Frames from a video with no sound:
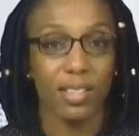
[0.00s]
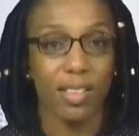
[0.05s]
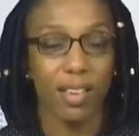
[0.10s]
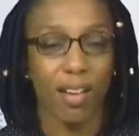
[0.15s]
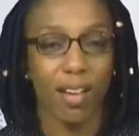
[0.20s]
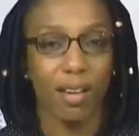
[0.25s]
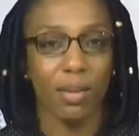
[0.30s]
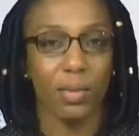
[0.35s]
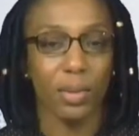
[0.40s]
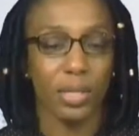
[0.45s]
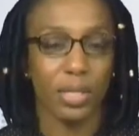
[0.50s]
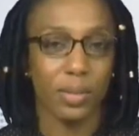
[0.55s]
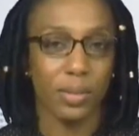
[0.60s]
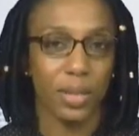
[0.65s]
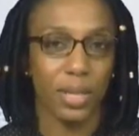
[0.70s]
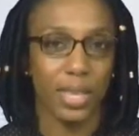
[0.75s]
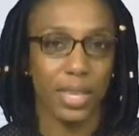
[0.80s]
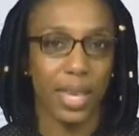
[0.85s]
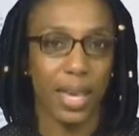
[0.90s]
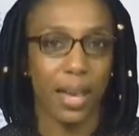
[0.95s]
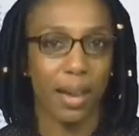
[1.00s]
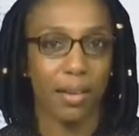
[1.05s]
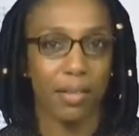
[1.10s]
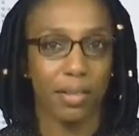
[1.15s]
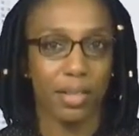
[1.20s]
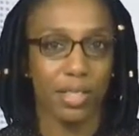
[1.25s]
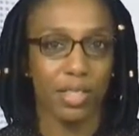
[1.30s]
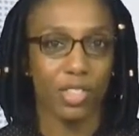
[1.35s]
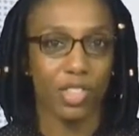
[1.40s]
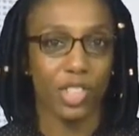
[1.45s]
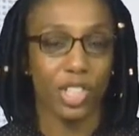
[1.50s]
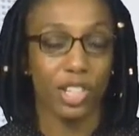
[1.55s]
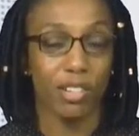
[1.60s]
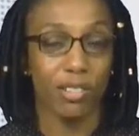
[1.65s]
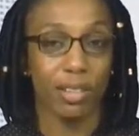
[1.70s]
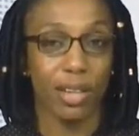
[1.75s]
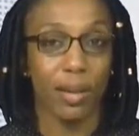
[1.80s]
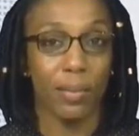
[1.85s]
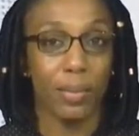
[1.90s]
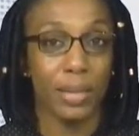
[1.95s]
The Honorable Timothy Harris
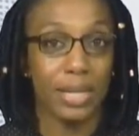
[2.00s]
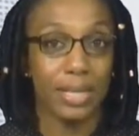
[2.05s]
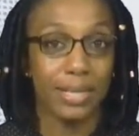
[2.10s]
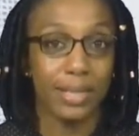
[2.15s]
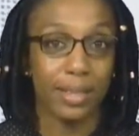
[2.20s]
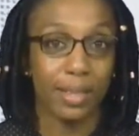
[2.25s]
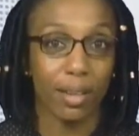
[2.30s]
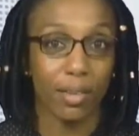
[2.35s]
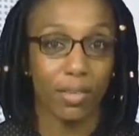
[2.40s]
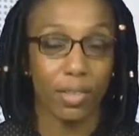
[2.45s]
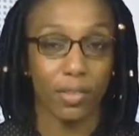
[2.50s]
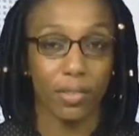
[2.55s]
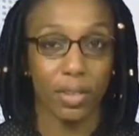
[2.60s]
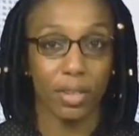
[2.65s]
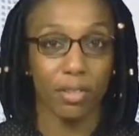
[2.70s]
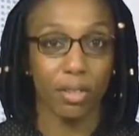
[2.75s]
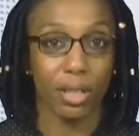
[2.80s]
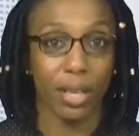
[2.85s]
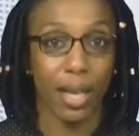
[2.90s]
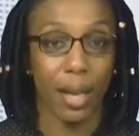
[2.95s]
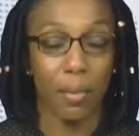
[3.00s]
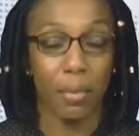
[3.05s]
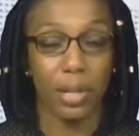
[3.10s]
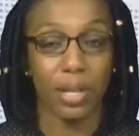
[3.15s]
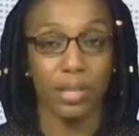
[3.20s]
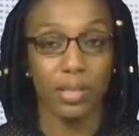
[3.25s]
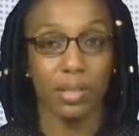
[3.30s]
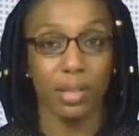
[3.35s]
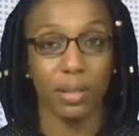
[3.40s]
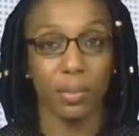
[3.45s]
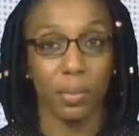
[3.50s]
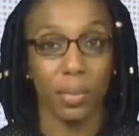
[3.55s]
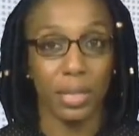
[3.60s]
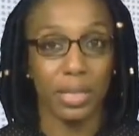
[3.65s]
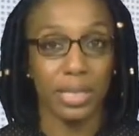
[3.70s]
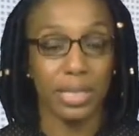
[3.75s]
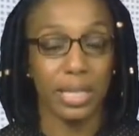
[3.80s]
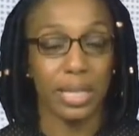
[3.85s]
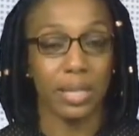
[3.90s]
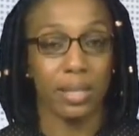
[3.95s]
chaired a meeting of the Federal Cabinet on
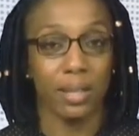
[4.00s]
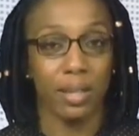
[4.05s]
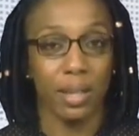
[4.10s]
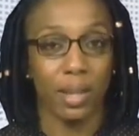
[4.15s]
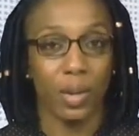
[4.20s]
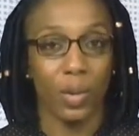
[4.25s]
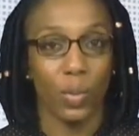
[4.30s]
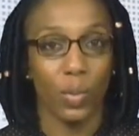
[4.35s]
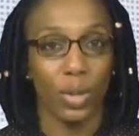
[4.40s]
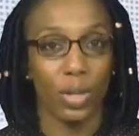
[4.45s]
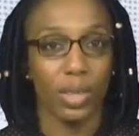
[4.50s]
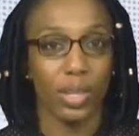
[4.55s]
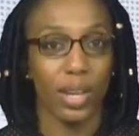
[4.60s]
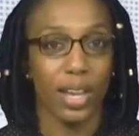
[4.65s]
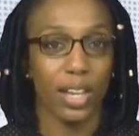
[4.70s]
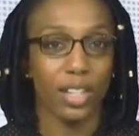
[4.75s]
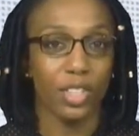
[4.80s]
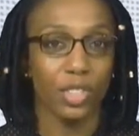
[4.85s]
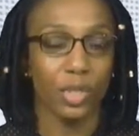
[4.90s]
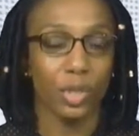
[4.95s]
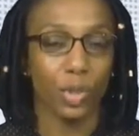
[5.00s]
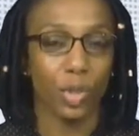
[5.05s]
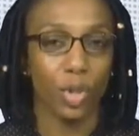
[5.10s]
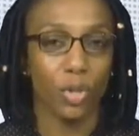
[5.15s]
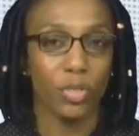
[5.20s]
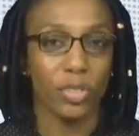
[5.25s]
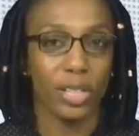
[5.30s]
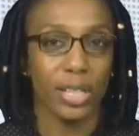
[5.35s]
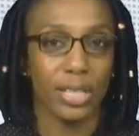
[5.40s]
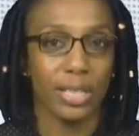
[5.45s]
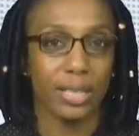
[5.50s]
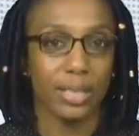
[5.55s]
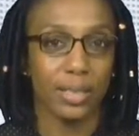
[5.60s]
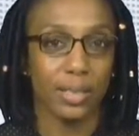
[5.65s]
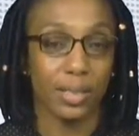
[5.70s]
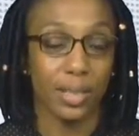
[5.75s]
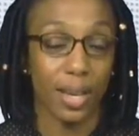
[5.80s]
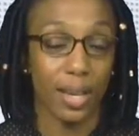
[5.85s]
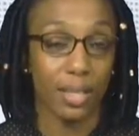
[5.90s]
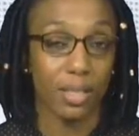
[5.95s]
Monday, where the National
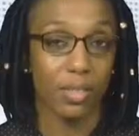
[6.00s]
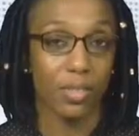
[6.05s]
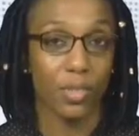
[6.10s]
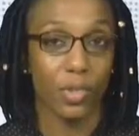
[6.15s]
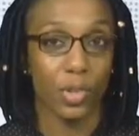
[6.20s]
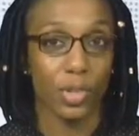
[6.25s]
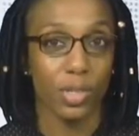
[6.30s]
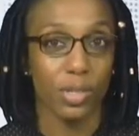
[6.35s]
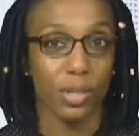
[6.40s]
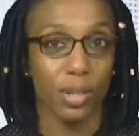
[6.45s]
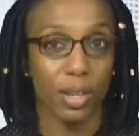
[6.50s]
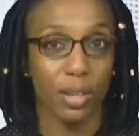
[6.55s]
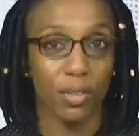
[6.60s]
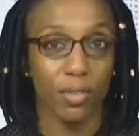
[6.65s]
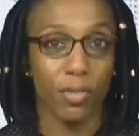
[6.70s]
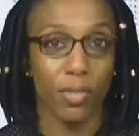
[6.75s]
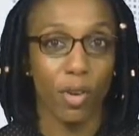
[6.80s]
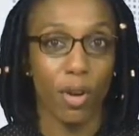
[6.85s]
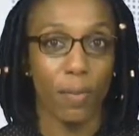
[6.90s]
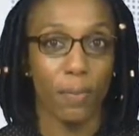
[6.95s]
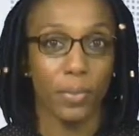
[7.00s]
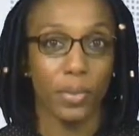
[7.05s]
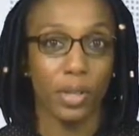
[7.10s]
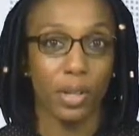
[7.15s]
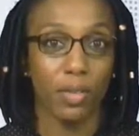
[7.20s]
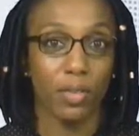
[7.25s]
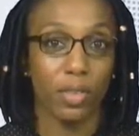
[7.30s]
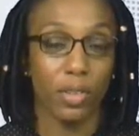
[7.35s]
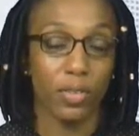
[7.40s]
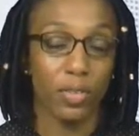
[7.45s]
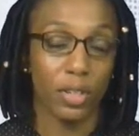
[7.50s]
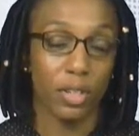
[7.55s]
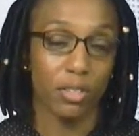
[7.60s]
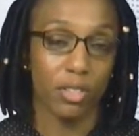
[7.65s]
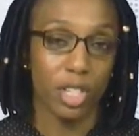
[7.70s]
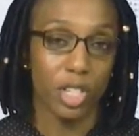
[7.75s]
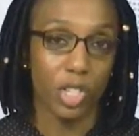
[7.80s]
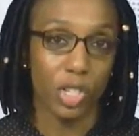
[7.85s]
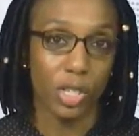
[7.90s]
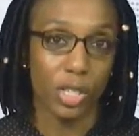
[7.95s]
COVID-19 Task Force informed of the
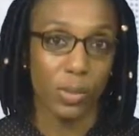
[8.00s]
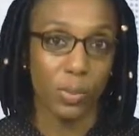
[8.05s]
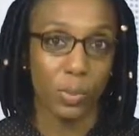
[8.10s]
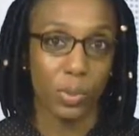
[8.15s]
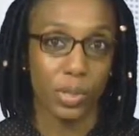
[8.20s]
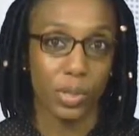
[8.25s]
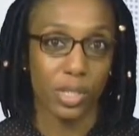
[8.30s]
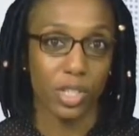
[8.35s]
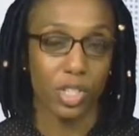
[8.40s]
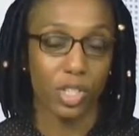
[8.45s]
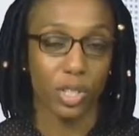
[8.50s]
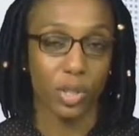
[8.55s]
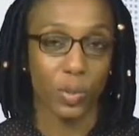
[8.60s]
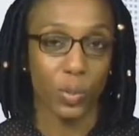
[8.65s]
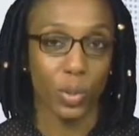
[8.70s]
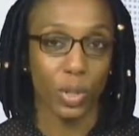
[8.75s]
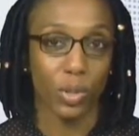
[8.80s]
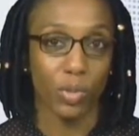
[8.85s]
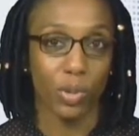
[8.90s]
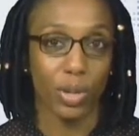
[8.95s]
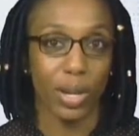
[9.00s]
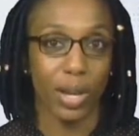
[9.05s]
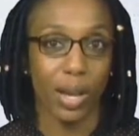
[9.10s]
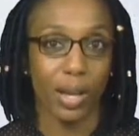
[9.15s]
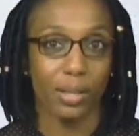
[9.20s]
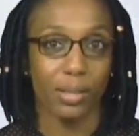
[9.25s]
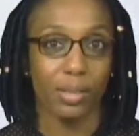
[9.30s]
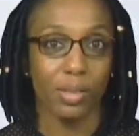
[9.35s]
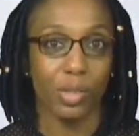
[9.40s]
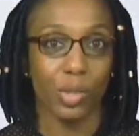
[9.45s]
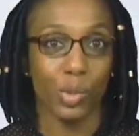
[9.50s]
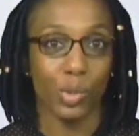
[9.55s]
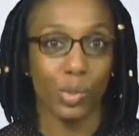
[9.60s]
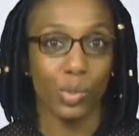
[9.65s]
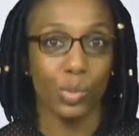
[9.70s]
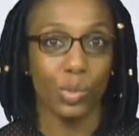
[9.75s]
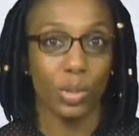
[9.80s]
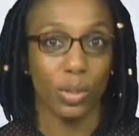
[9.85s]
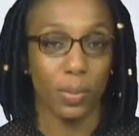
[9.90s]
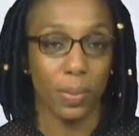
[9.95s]
Federation's position with regards
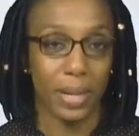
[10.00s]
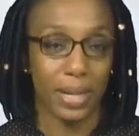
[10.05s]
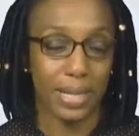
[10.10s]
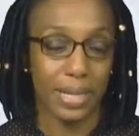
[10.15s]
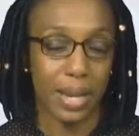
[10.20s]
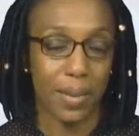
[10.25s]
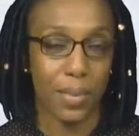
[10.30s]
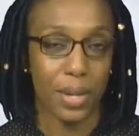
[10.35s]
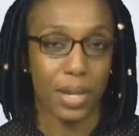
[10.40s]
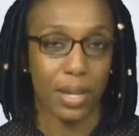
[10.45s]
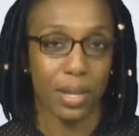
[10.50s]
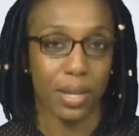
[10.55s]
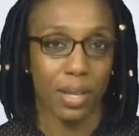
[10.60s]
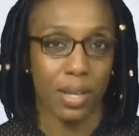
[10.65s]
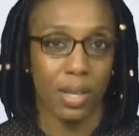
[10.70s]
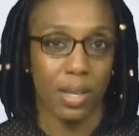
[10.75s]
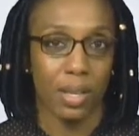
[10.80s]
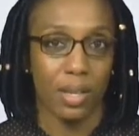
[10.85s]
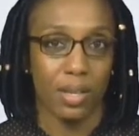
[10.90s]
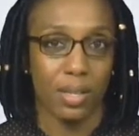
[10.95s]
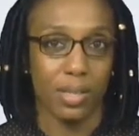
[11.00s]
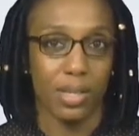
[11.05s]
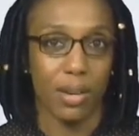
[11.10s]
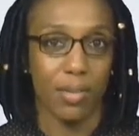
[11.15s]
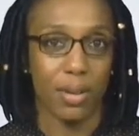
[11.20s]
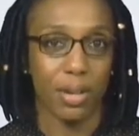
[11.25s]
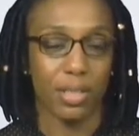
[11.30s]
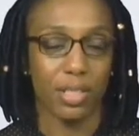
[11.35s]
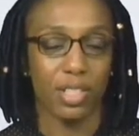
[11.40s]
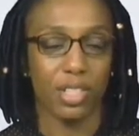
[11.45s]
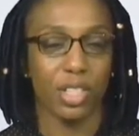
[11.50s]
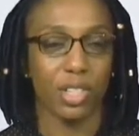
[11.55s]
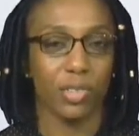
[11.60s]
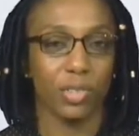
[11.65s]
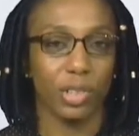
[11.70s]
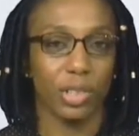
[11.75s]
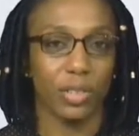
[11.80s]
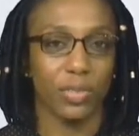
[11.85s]
to the pandemic. Director General